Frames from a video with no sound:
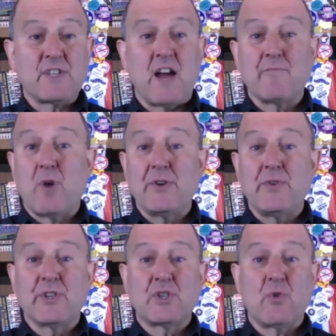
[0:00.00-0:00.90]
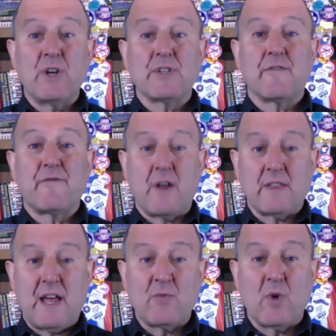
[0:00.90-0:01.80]
I brought you the stories of
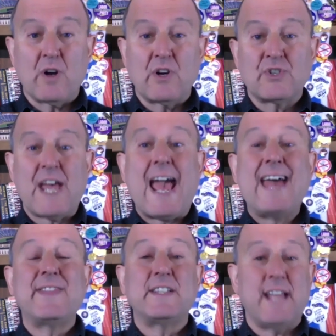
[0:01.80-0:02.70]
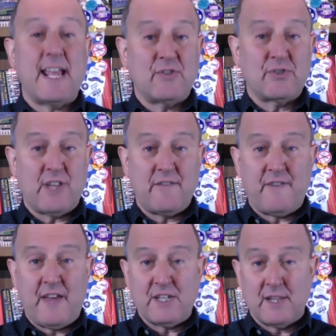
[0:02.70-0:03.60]
frontline workers and the dangers they
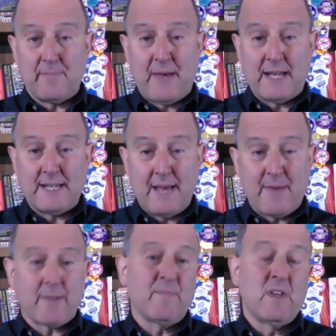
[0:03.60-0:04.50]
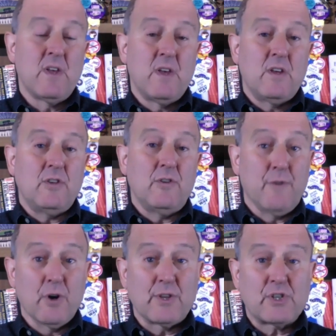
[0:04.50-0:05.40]
face in the pandemic. You've
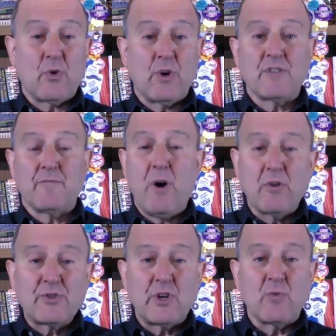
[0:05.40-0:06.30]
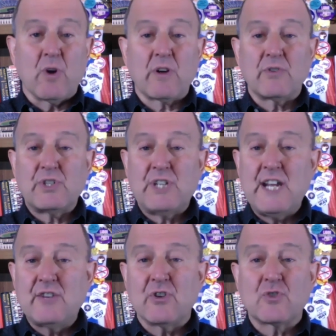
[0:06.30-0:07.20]
heard the stories of poultry workers,
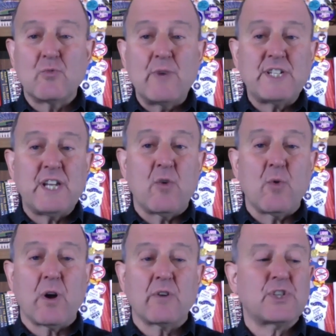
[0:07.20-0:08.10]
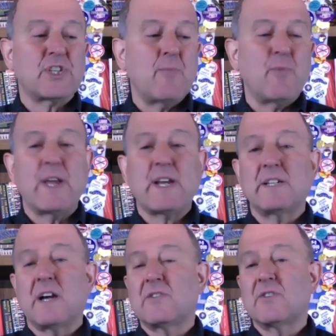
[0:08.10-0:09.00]
teachers, retail workers, subway
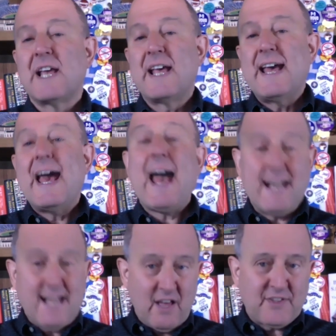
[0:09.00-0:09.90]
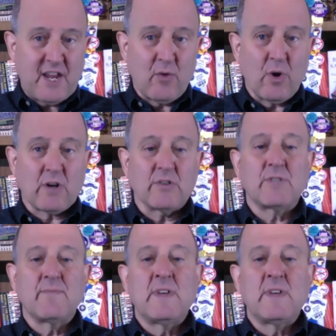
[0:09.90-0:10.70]
conductors, and healthcare workers.